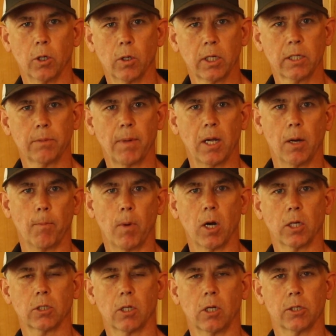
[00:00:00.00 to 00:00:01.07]
Early in my
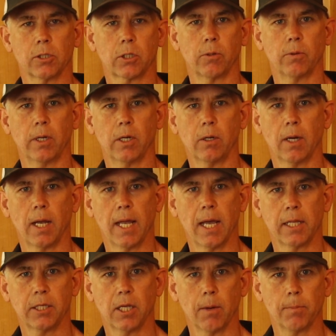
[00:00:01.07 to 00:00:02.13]
martial arts career, I
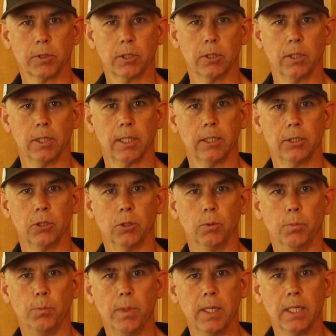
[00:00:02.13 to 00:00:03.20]
had the opportunity
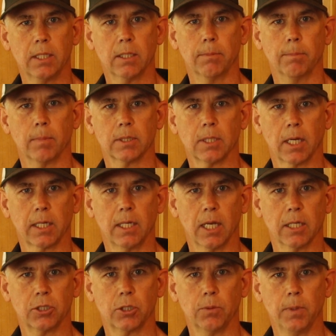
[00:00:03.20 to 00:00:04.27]
to meet Masaki
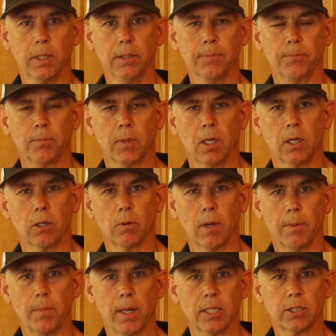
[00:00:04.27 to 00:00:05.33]
Hatsumi,
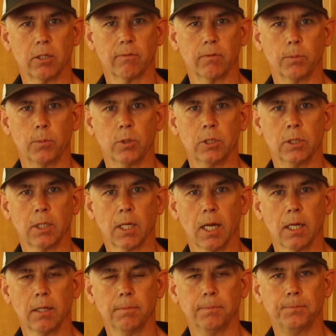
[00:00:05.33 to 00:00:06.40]
Grandmaster of the
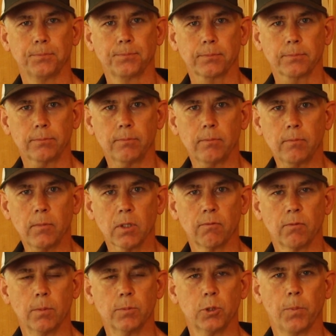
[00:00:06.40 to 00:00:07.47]
Bujinkan
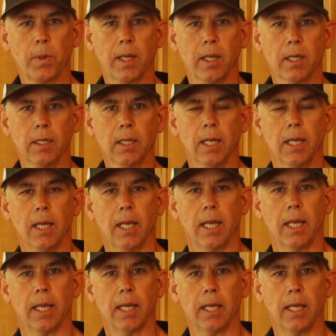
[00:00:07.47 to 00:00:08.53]
from Japan,
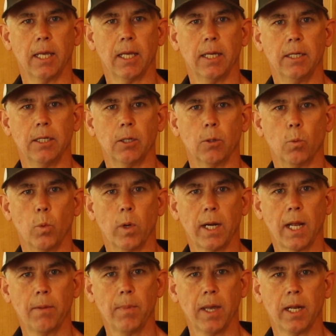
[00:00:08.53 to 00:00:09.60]
and when
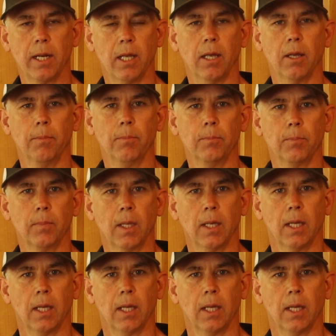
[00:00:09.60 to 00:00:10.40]
I met him,